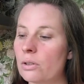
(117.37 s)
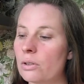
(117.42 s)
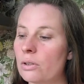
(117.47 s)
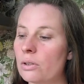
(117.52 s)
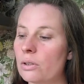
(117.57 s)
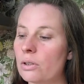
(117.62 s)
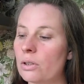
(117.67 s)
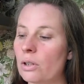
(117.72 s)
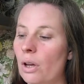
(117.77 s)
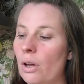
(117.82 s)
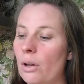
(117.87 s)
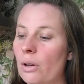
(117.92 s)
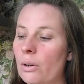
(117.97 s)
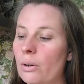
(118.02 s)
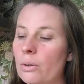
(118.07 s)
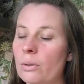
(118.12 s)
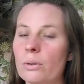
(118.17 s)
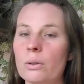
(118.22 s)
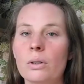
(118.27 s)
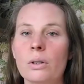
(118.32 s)

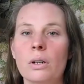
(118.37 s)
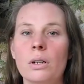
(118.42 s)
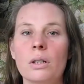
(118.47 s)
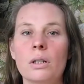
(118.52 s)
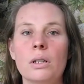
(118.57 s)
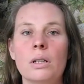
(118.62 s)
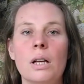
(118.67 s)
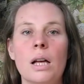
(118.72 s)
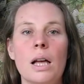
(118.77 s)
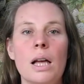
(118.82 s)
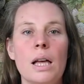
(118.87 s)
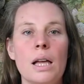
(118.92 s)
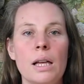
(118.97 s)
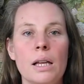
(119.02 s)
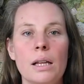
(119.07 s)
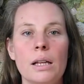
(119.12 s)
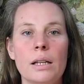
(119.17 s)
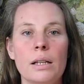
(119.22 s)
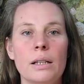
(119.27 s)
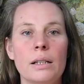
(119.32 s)
So
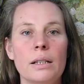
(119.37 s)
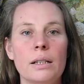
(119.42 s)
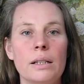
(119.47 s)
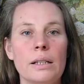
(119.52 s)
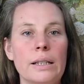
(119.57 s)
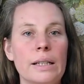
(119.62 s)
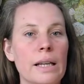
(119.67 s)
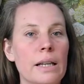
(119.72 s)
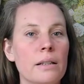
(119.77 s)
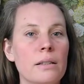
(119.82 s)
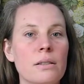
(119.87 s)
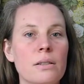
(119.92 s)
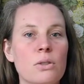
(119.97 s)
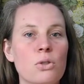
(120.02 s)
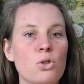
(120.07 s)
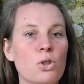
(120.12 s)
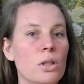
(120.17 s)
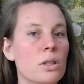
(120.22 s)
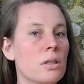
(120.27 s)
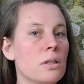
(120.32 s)
let's
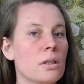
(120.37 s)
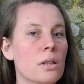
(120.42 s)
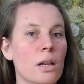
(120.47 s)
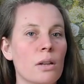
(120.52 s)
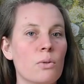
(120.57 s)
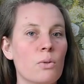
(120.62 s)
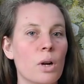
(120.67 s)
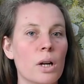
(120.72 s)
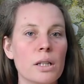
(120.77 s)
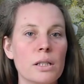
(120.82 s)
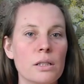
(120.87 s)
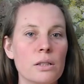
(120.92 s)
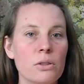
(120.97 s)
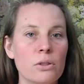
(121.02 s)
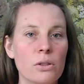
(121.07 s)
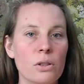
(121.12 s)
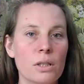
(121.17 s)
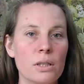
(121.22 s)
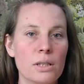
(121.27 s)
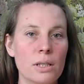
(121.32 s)
just get right into
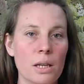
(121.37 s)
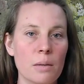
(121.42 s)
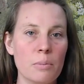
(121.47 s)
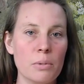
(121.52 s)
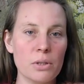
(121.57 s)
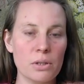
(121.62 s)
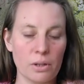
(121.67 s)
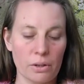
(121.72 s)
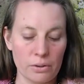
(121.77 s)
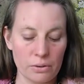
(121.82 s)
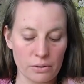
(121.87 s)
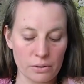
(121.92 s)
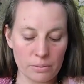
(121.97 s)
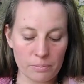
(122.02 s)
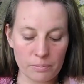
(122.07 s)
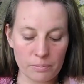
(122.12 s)
this episode.